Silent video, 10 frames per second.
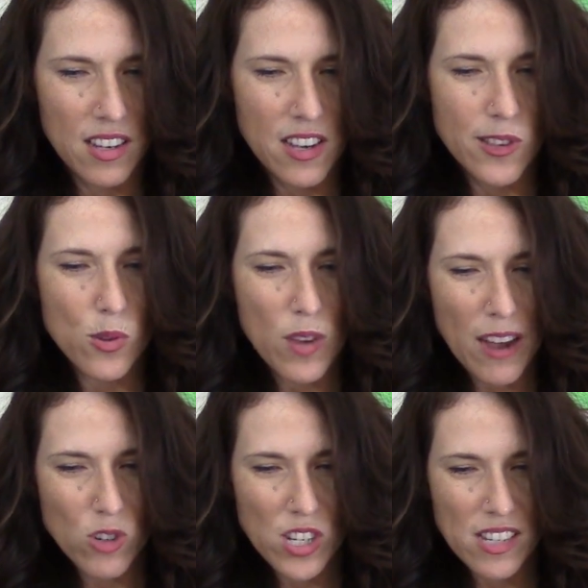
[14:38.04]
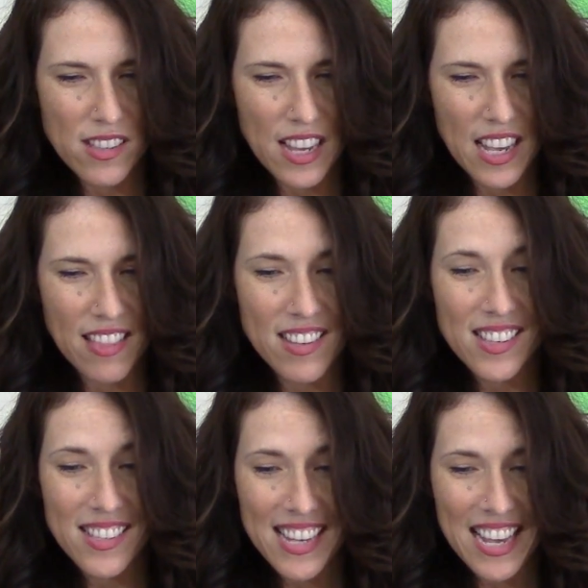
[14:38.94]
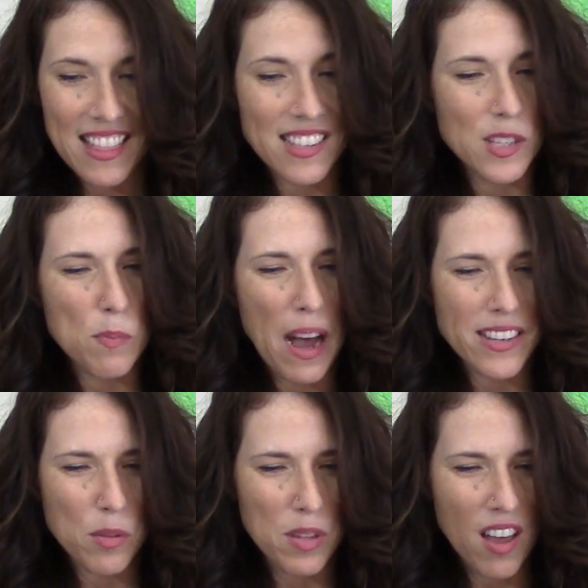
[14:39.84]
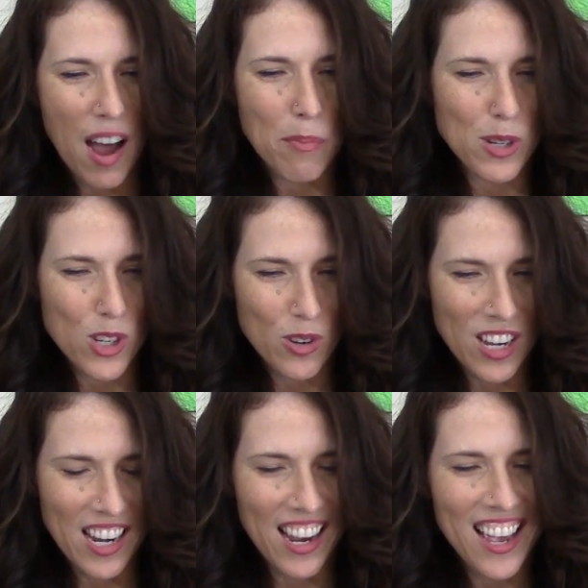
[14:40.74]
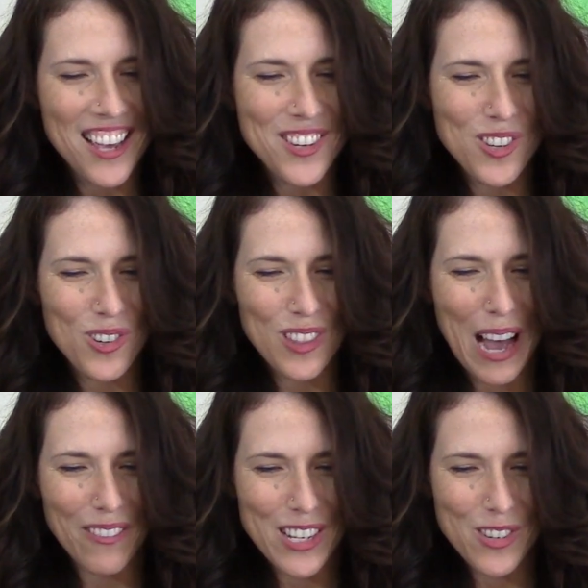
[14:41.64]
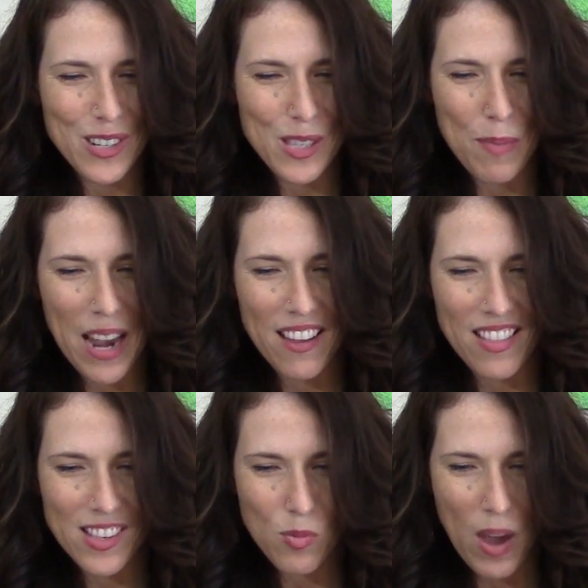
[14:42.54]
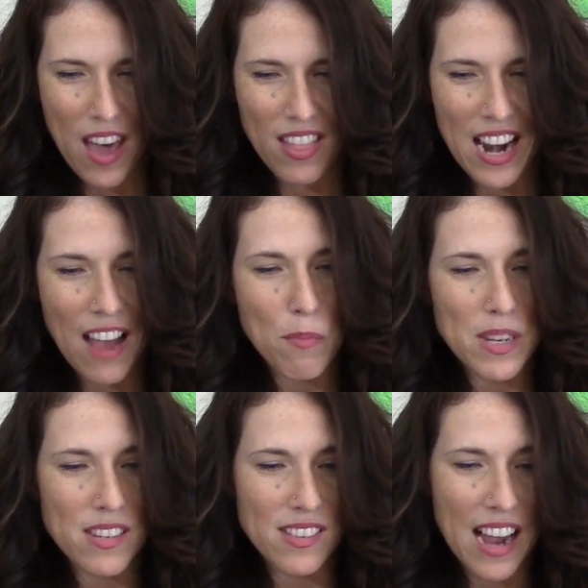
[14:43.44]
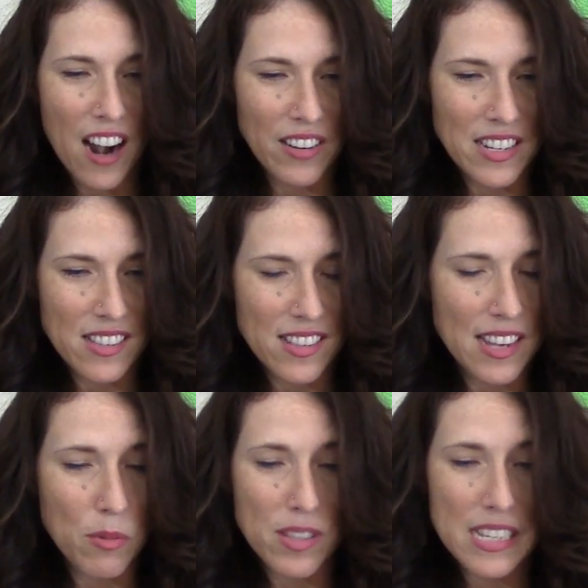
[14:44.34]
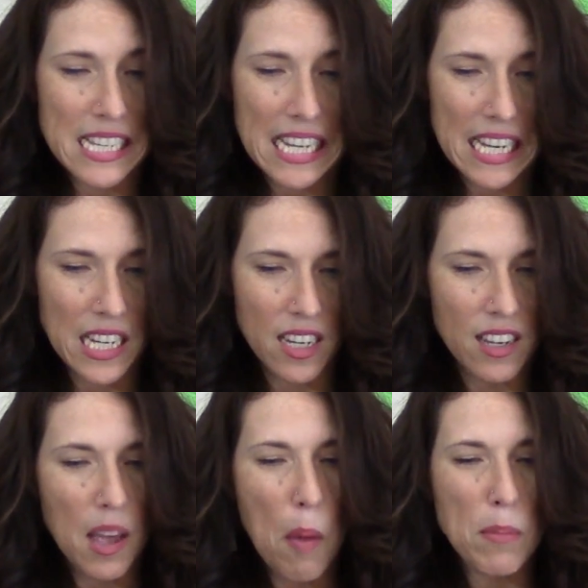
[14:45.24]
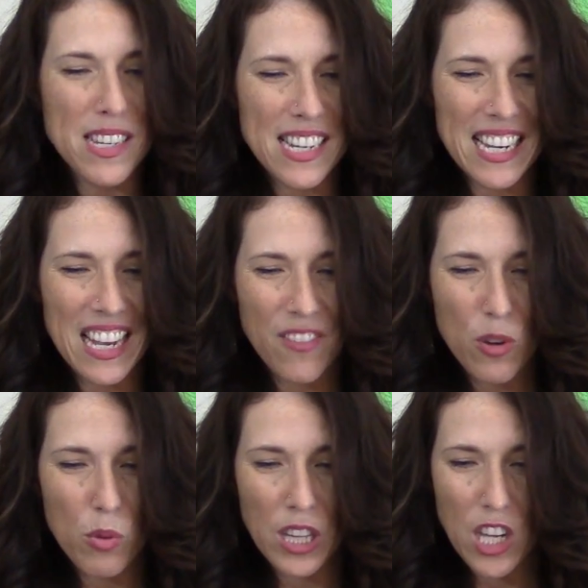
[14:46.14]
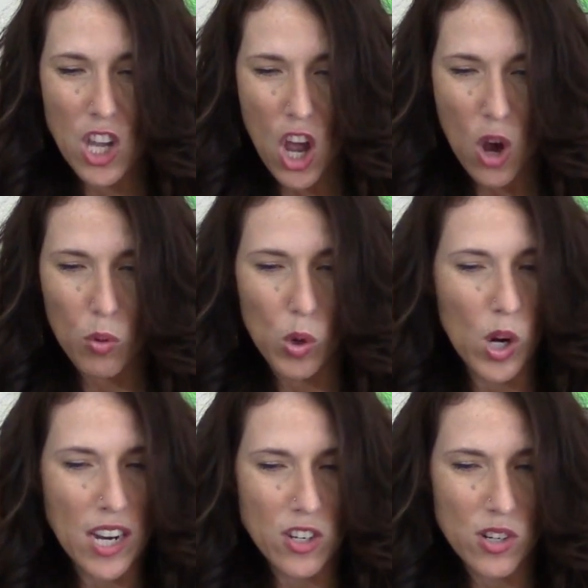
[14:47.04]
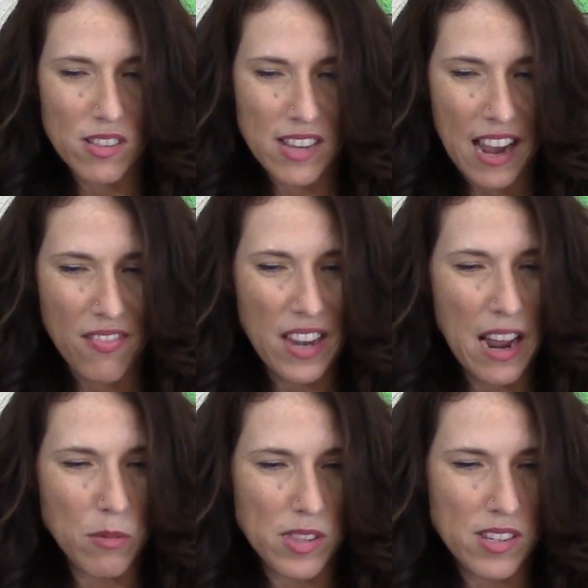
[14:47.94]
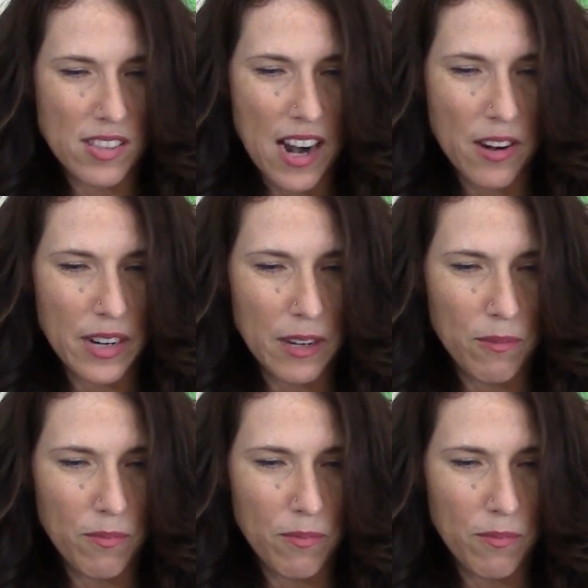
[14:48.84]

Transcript: So now she is thinking, this is it. This is possibly the opportunity to allow me to expand in this way that I've been desiring since I was a teen, but didn't even really know or understand that I was desiring.